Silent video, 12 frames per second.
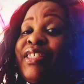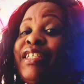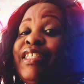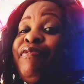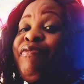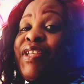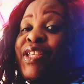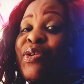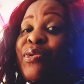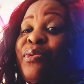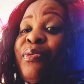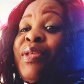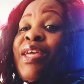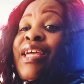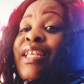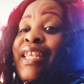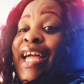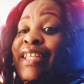this video
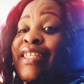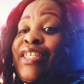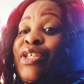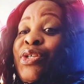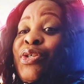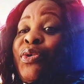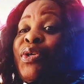that, you know,